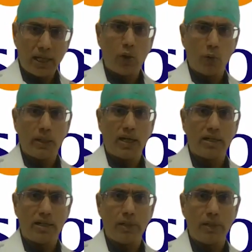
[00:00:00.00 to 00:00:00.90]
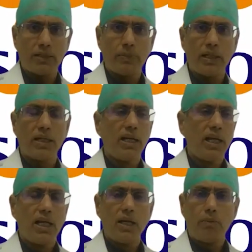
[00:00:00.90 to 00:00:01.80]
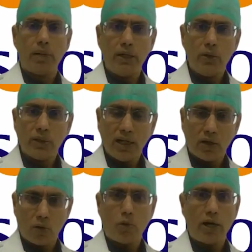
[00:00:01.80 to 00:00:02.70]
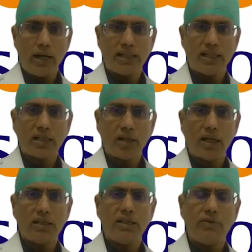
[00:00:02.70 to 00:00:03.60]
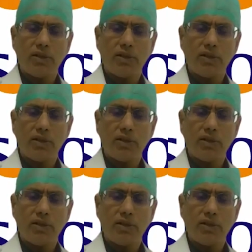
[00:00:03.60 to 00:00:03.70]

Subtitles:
by open heart replacement, by using a robotic technology,